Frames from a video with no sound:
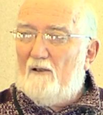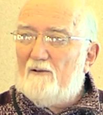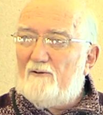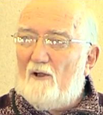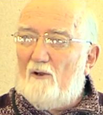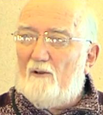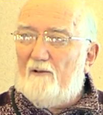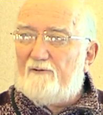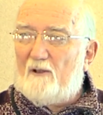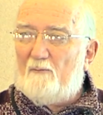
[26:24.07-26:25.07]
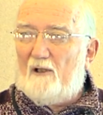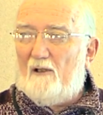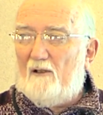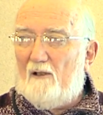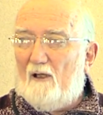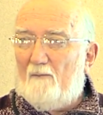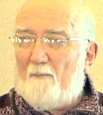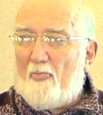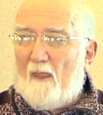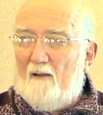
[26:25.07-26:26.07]
So if somebody
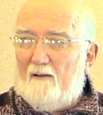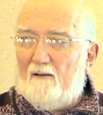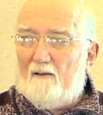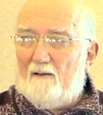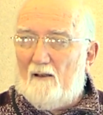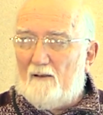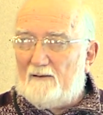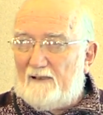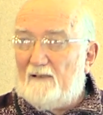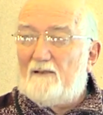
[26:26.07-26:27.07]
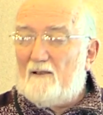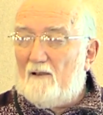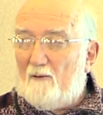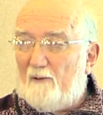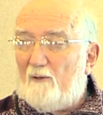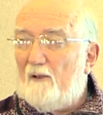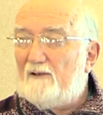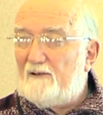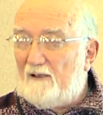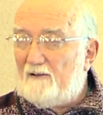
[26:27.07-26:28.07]
sends a
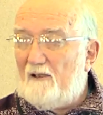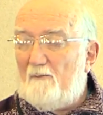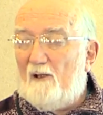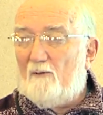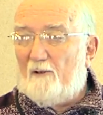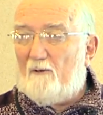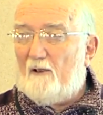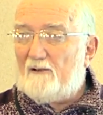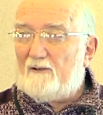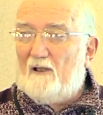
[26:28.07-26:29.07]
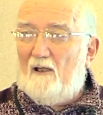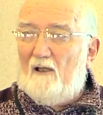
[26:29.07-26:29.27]
request, sends an email request,